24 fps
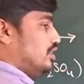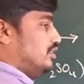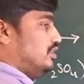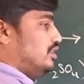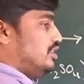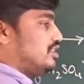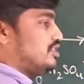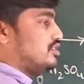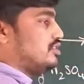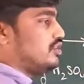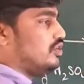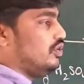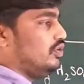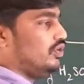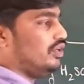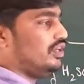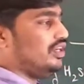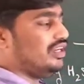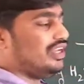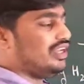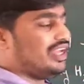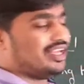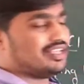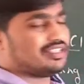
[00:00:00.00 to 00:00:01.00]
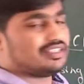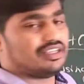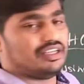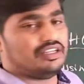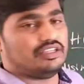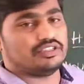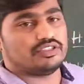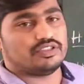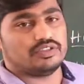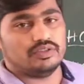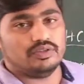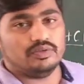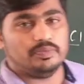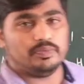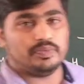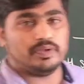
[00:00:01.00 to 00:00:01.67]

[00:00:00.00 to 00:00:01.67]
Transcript: This chlorine gas also